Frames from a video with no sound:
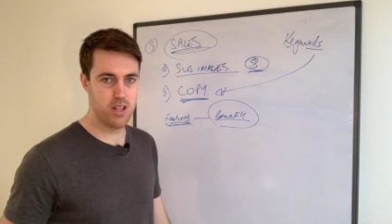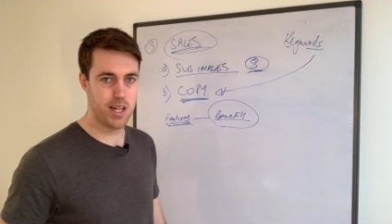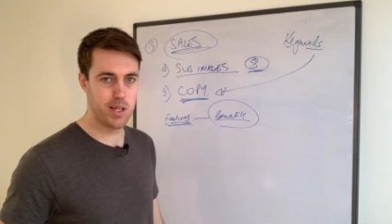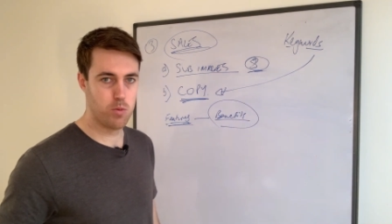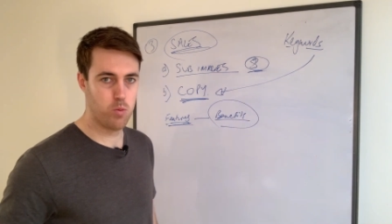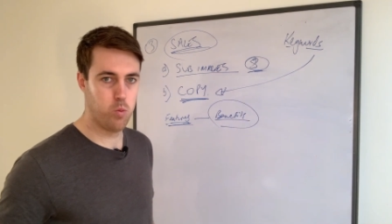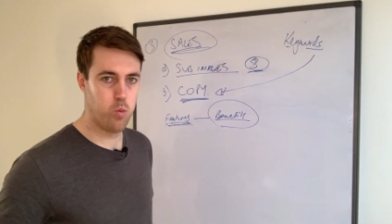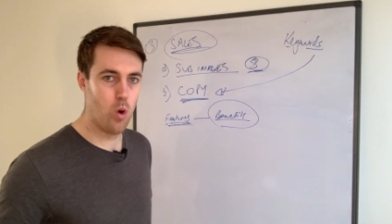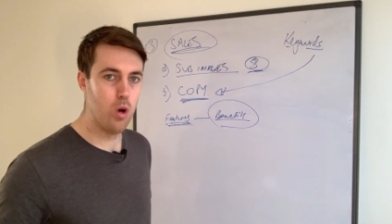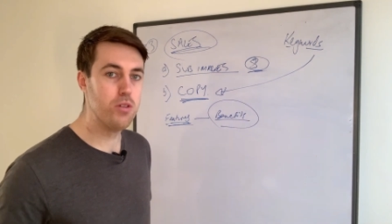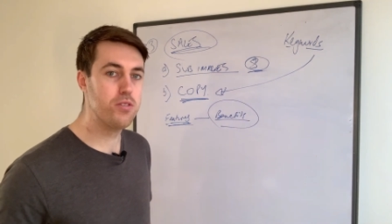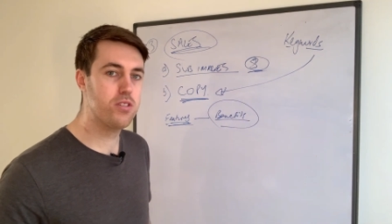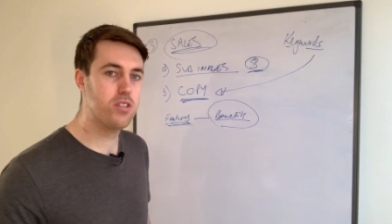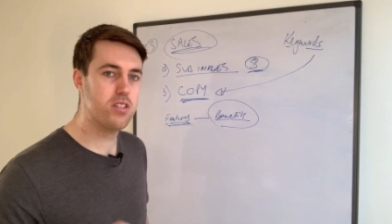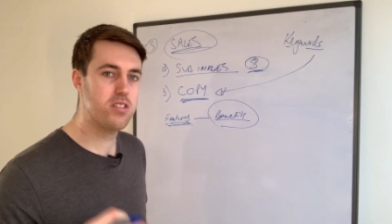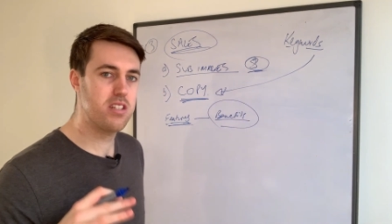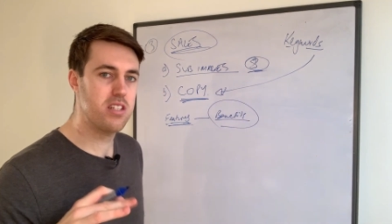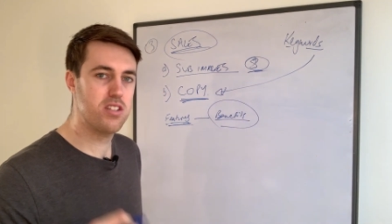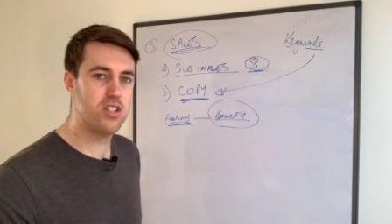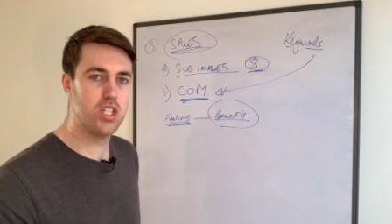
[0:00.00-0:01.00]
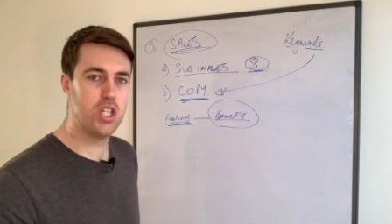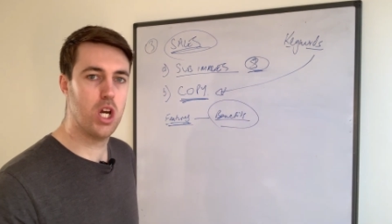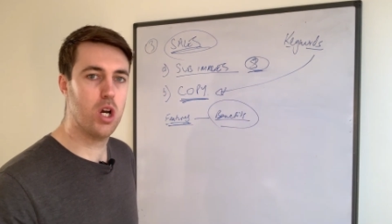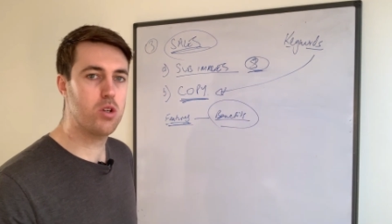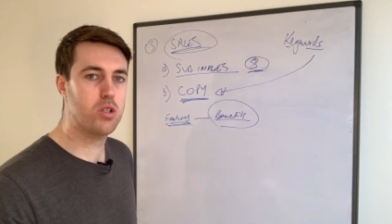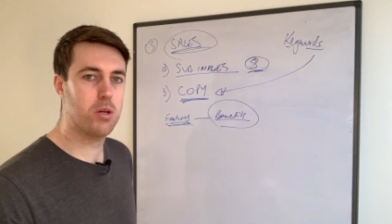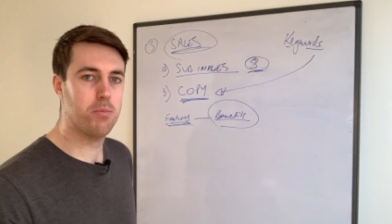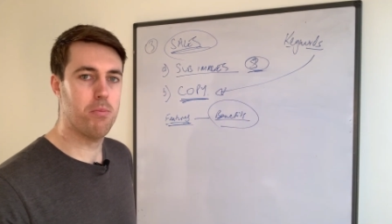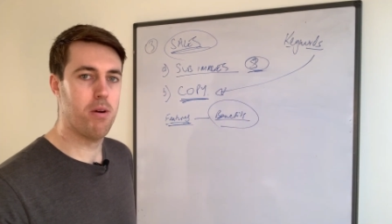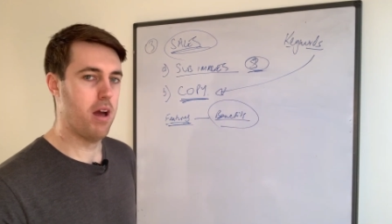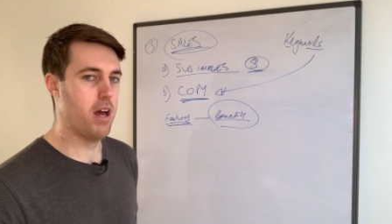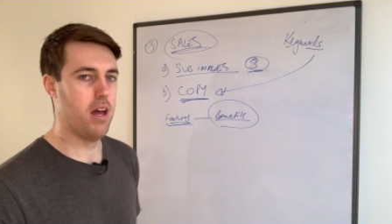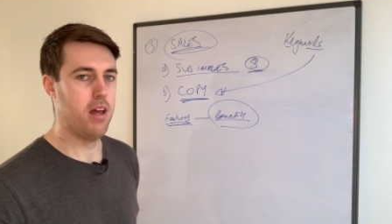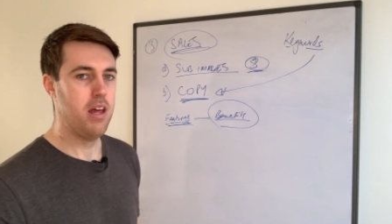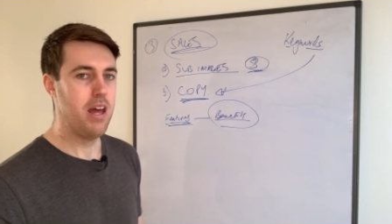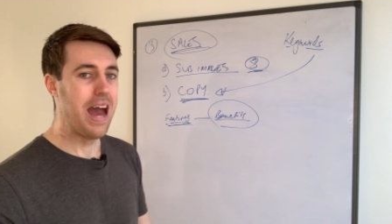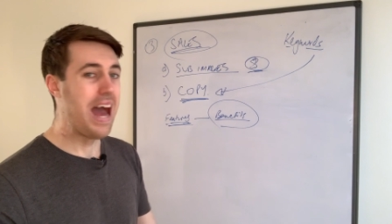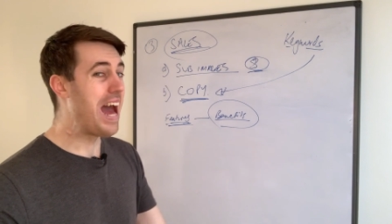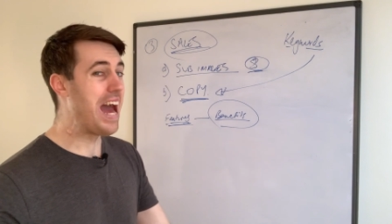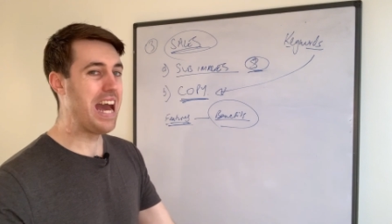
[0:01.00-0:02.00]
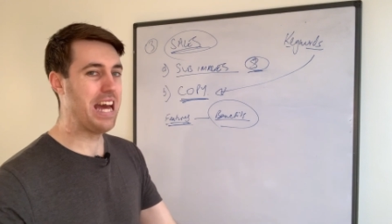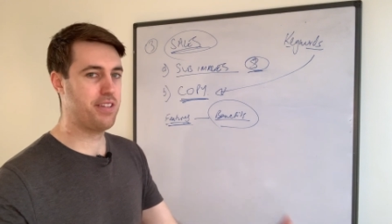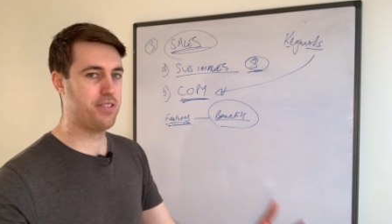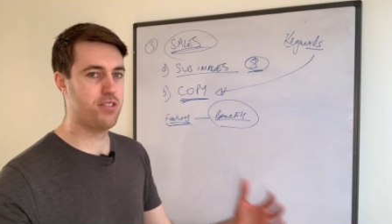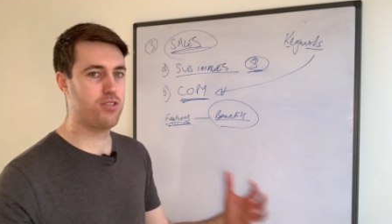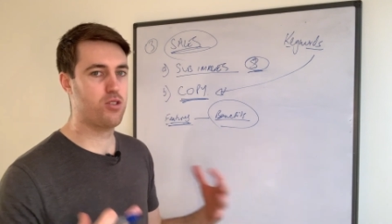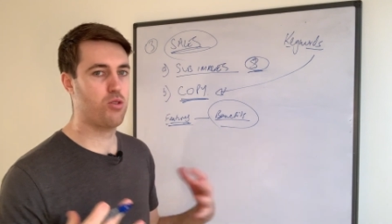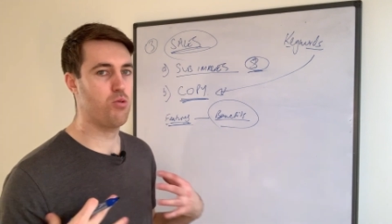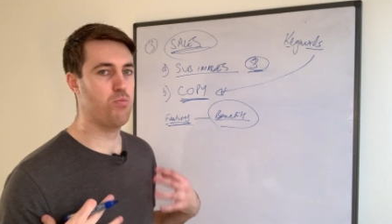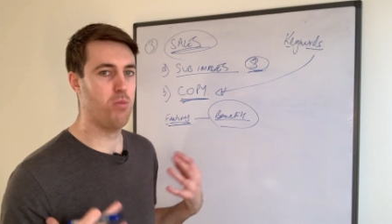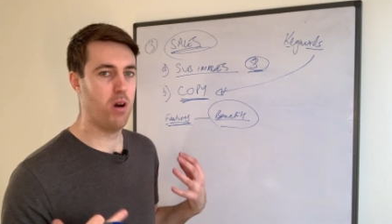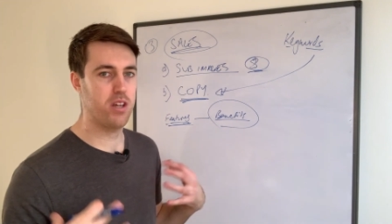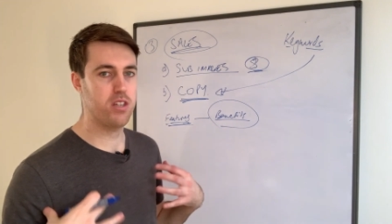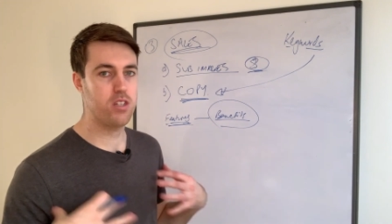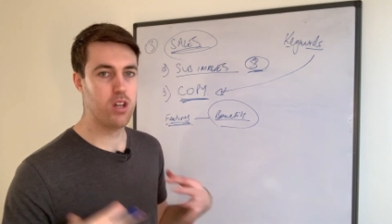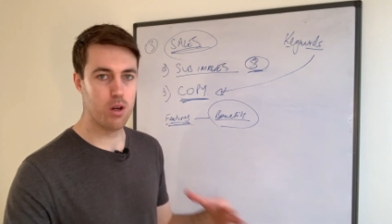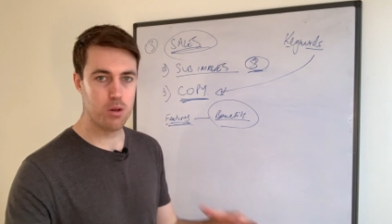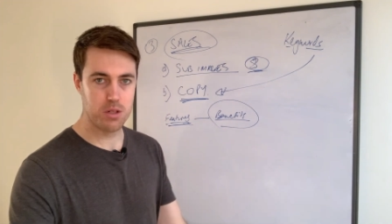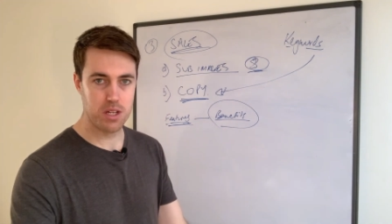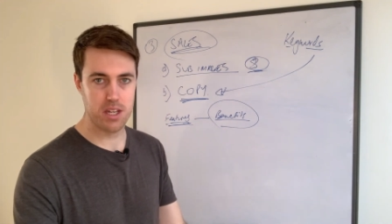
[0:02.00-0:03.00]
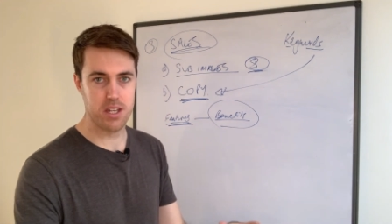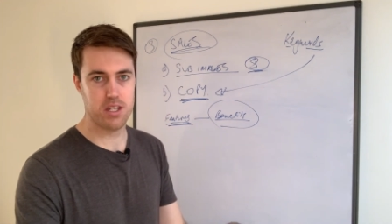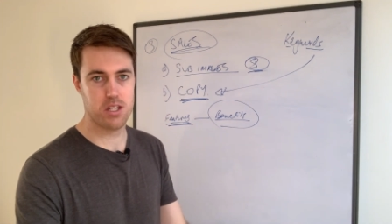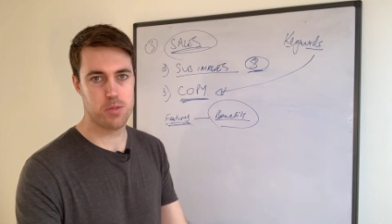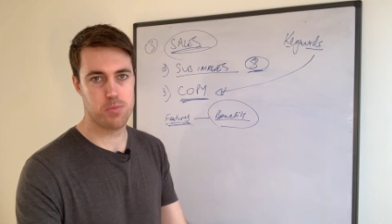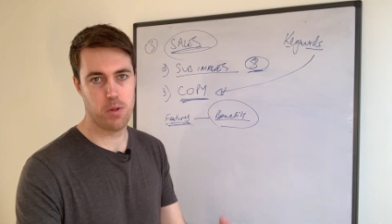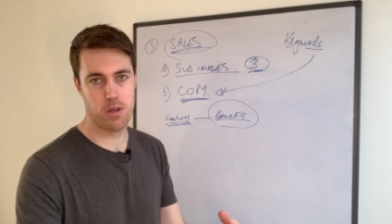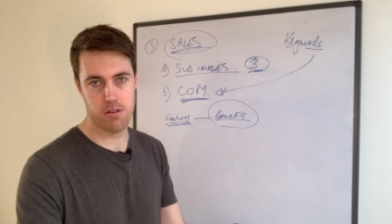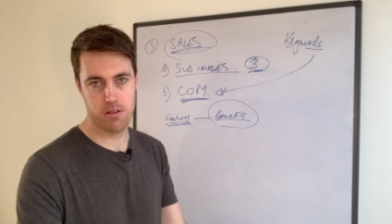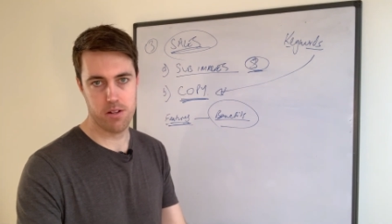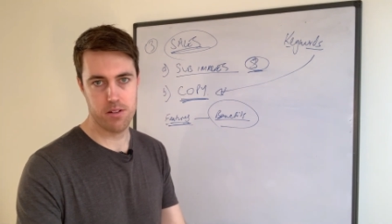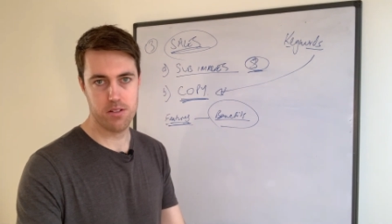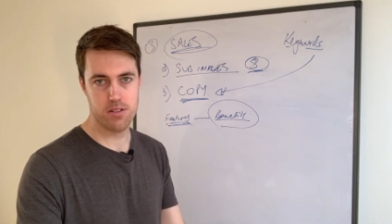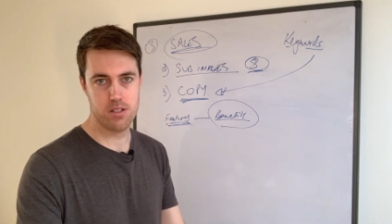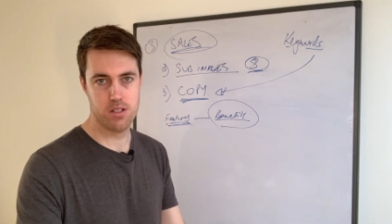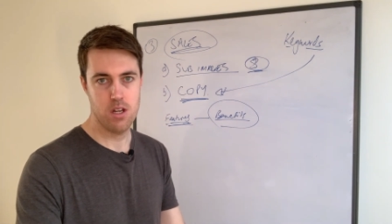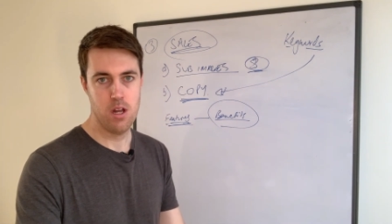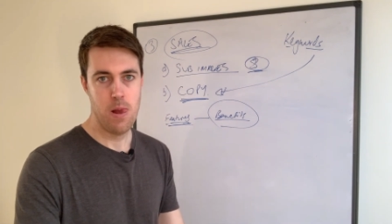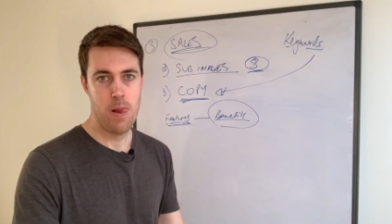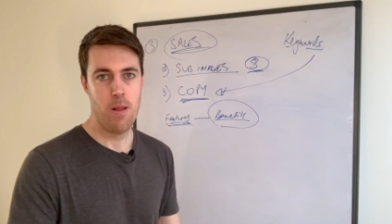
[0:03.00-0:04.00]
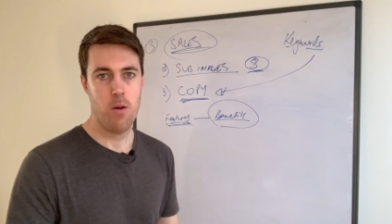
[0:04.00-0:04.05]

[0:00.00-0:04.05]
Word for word: Like, what does this yoga mat add to my yoga experience?